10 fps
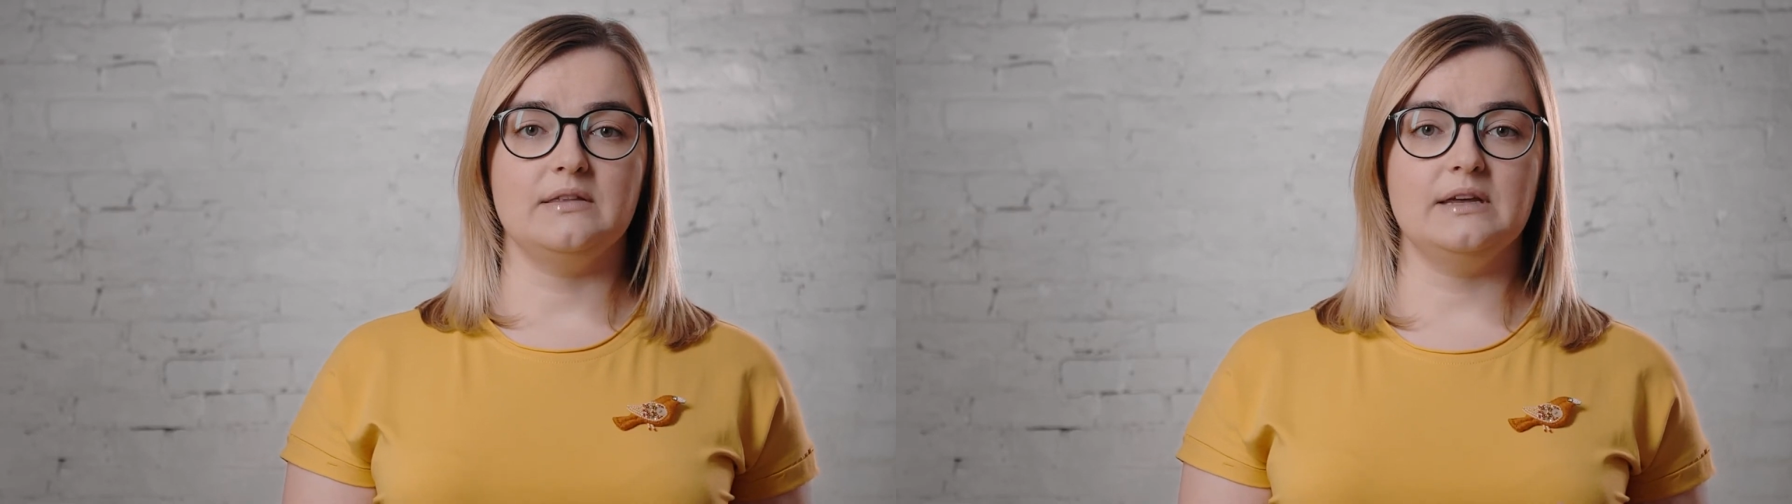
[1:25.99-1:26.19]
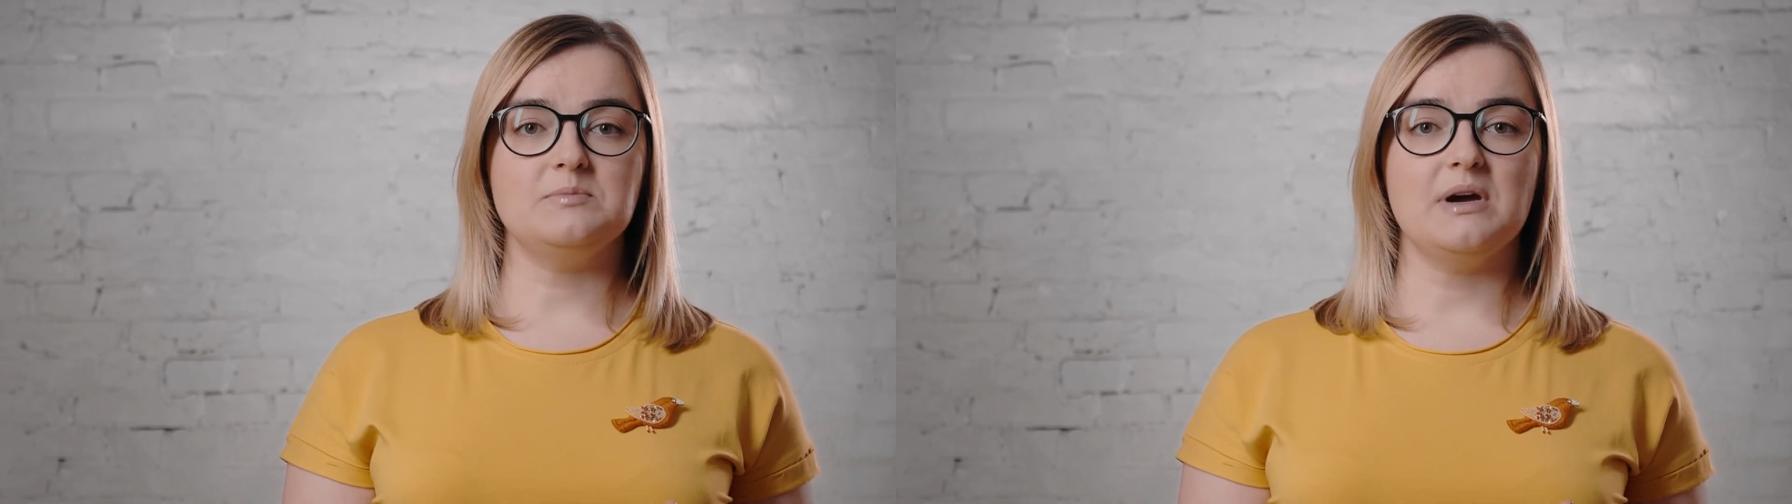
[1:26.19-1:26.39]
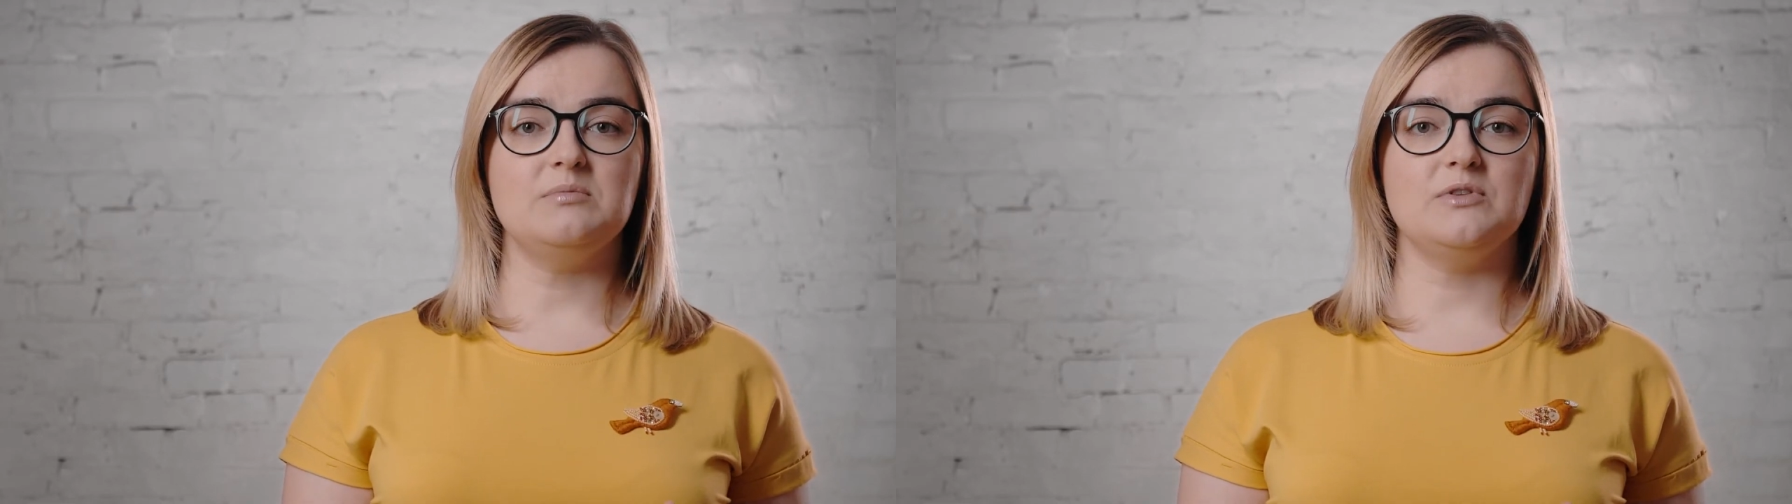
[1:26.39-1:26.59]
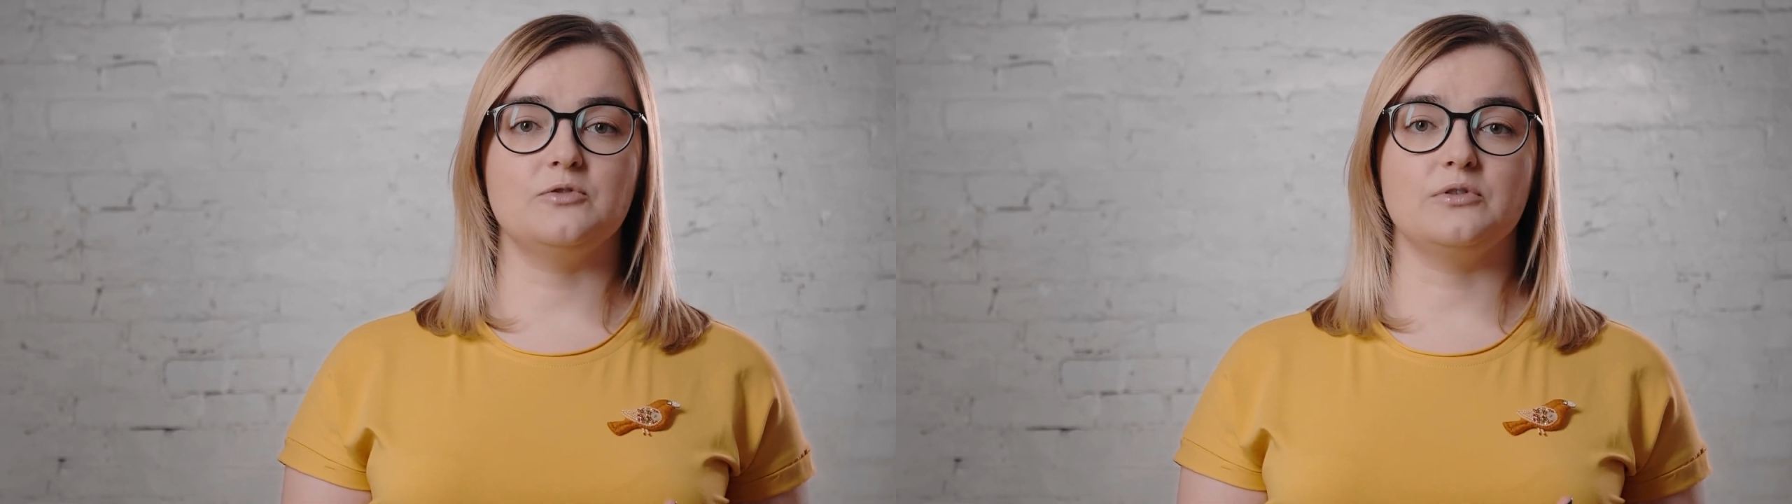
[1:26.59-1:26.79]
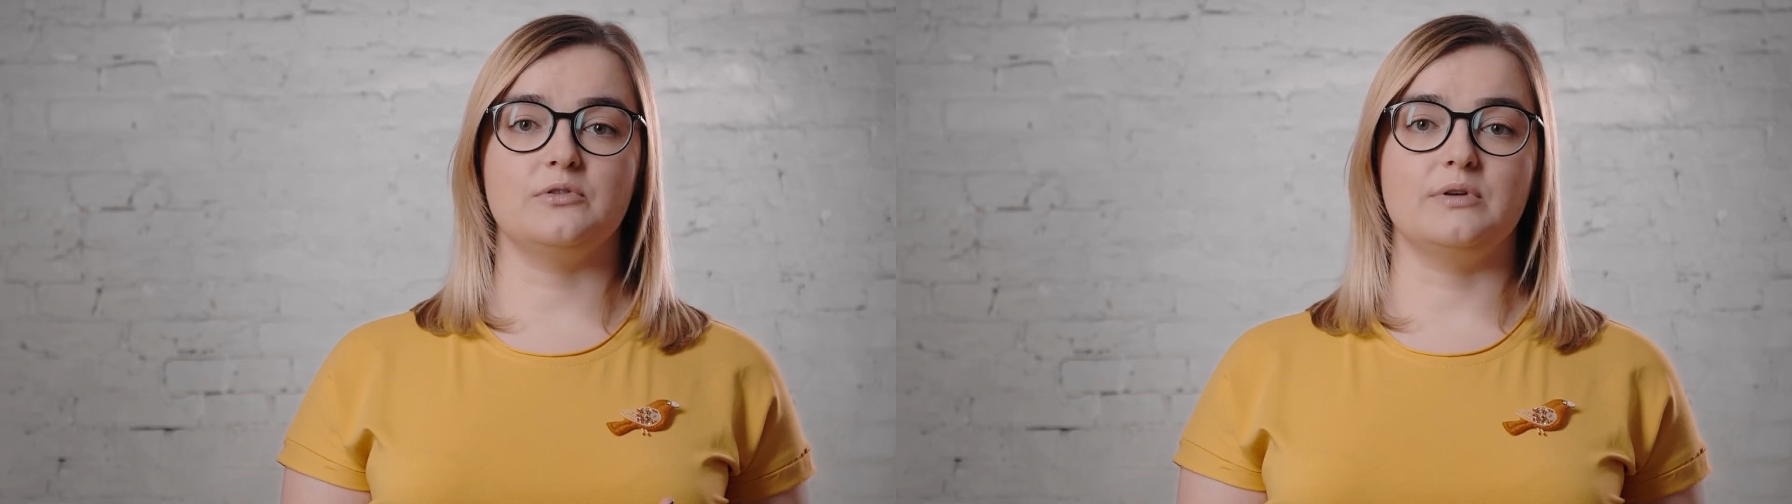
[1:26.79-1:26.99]
That might be
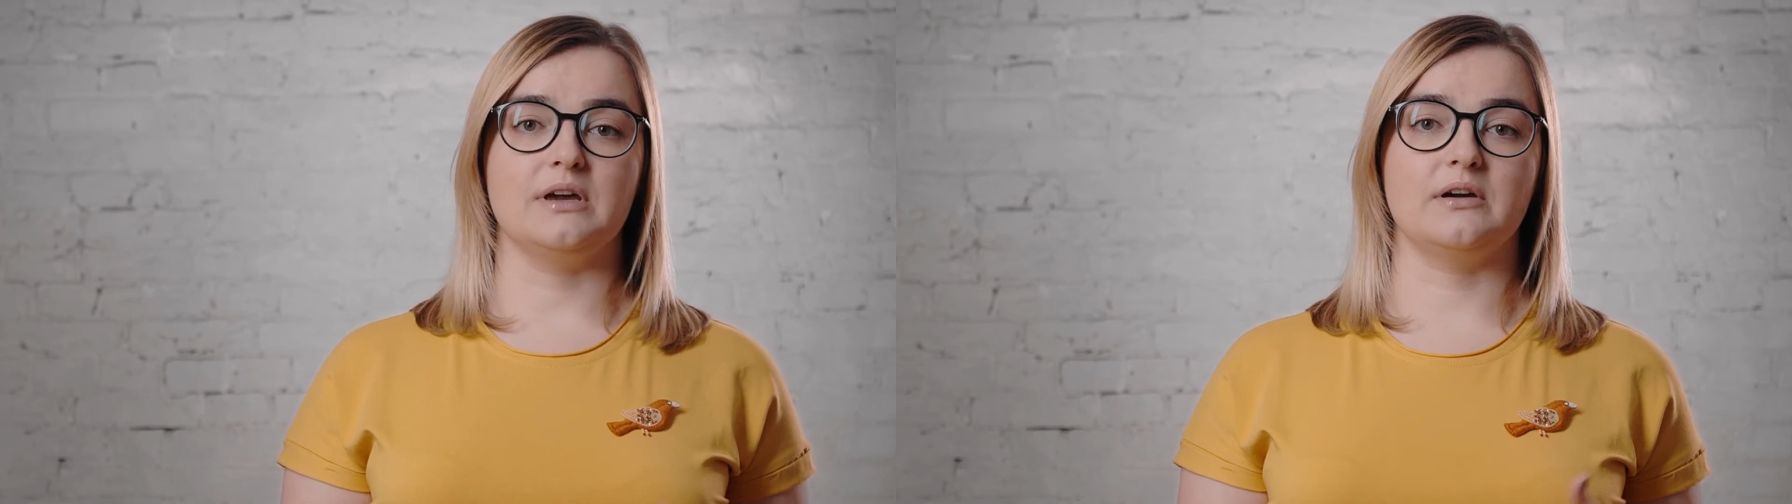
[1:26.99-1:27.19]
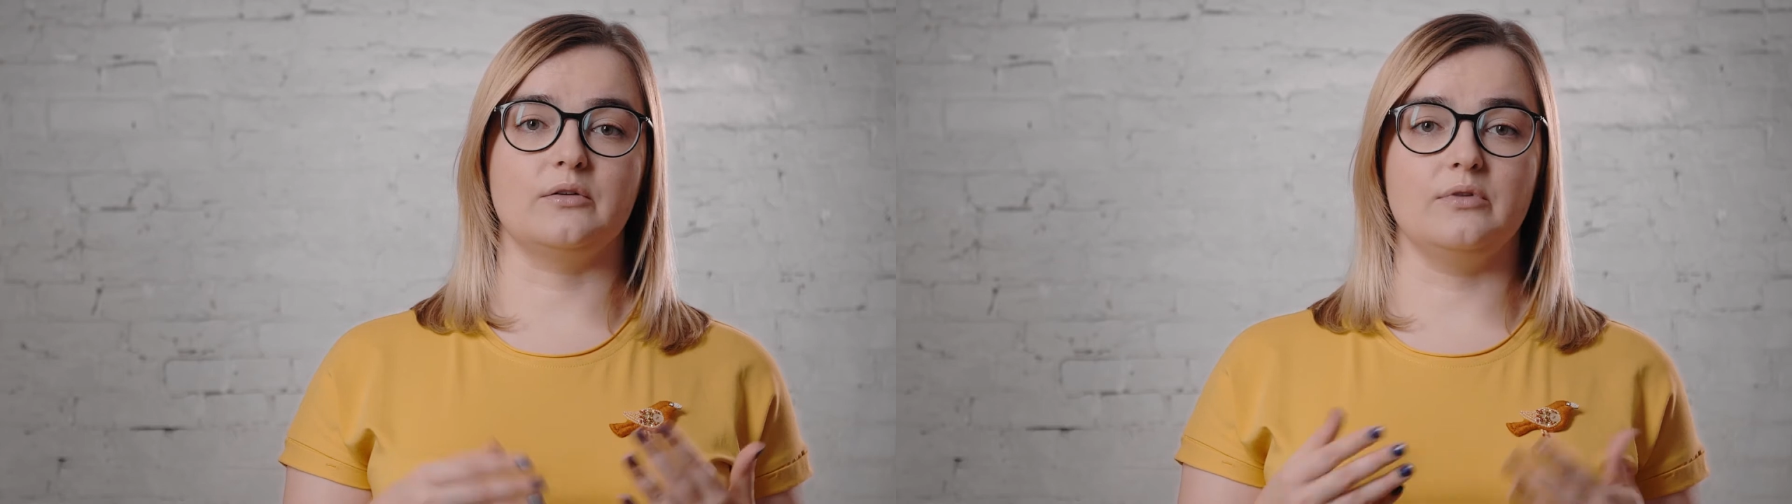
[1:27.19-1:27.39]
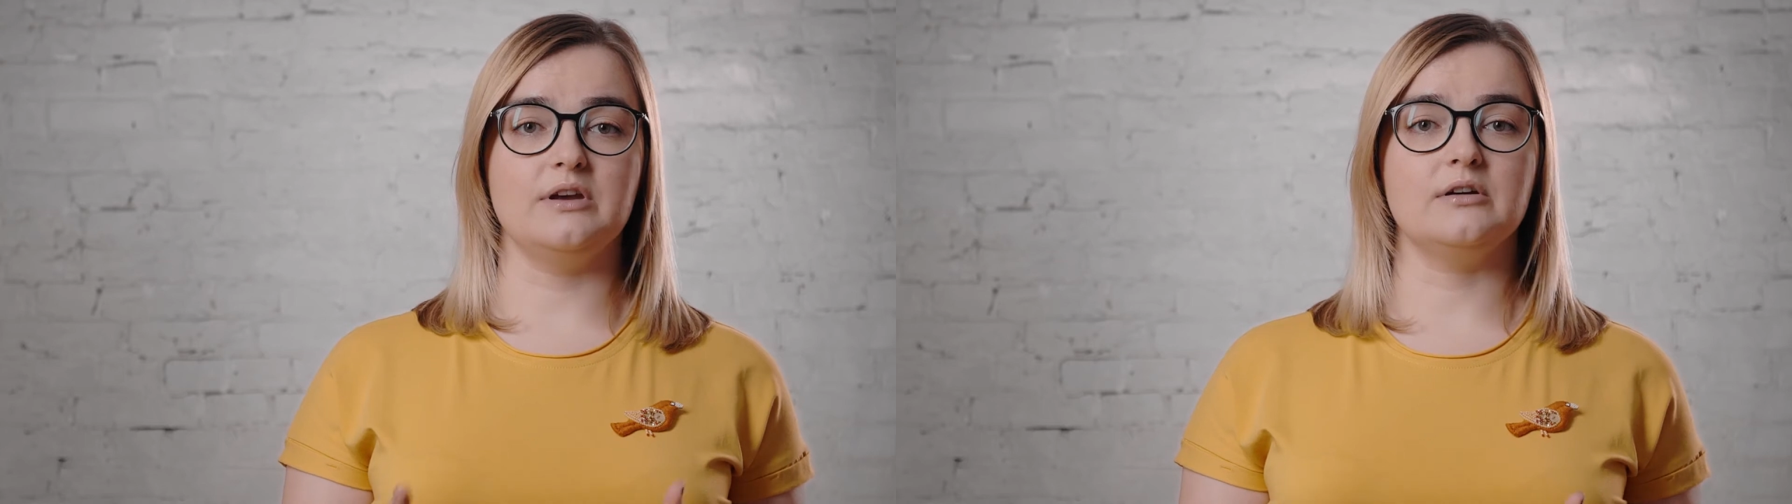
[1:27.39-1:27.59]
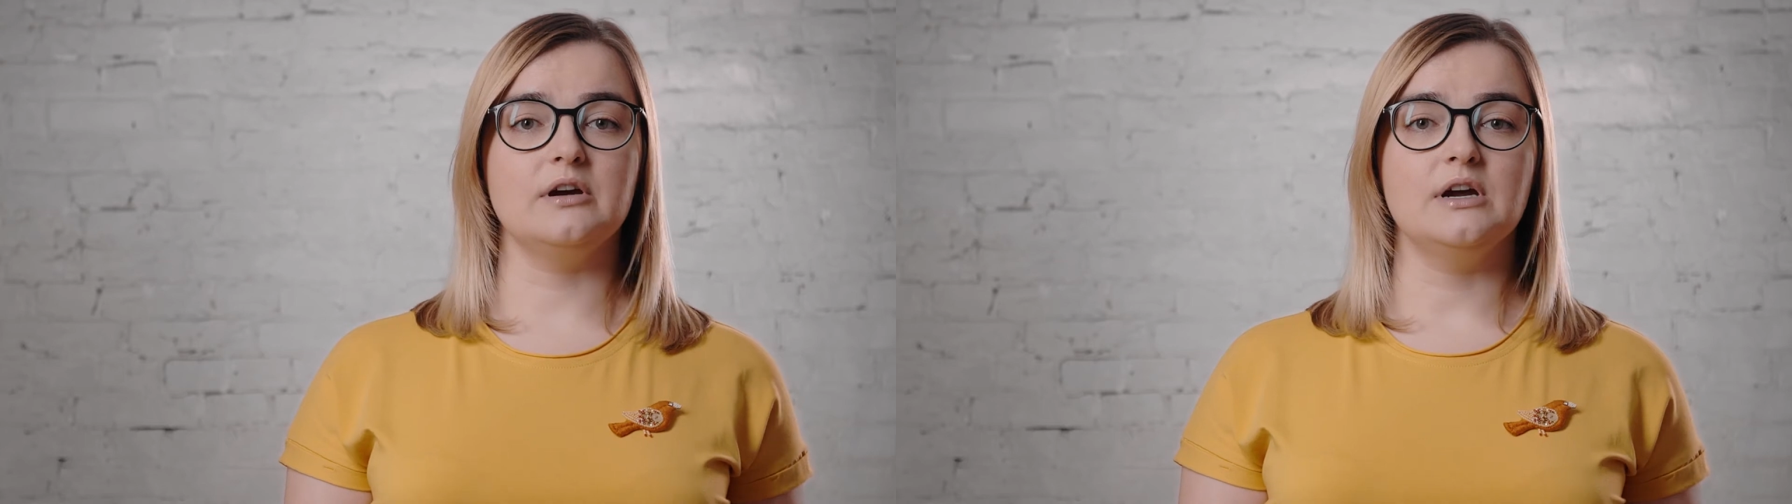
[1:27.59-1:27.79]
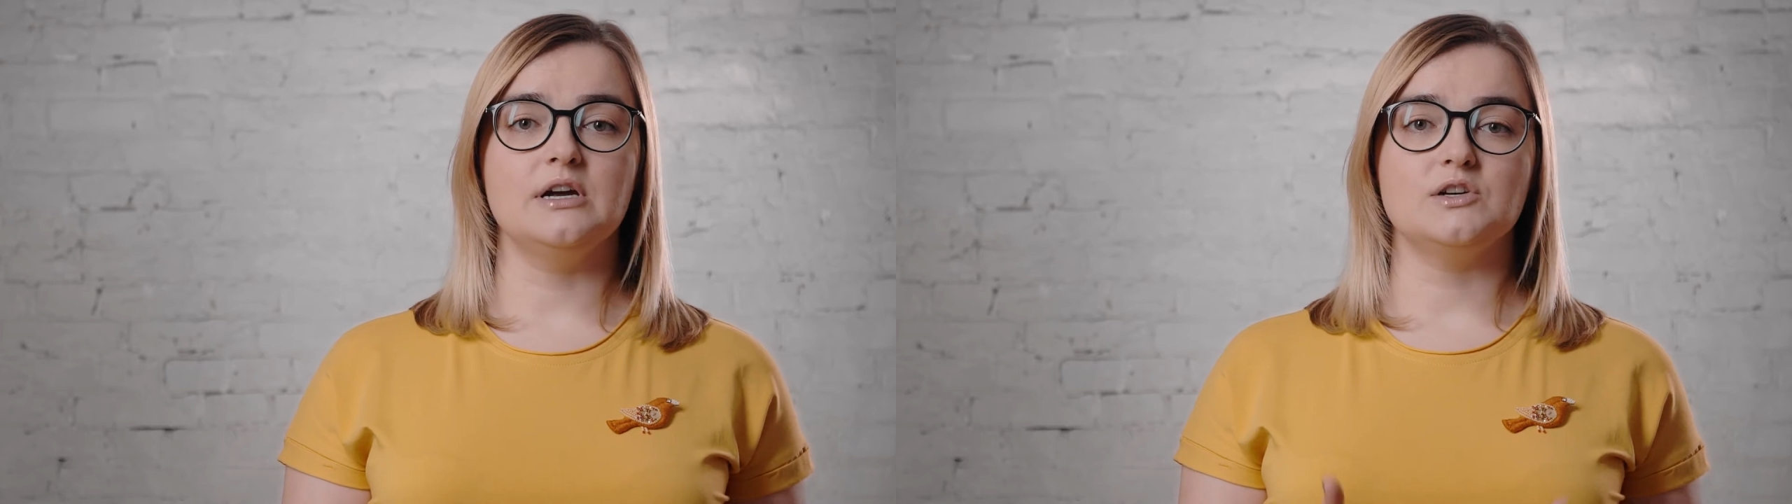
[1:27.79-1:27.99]
furthering a career,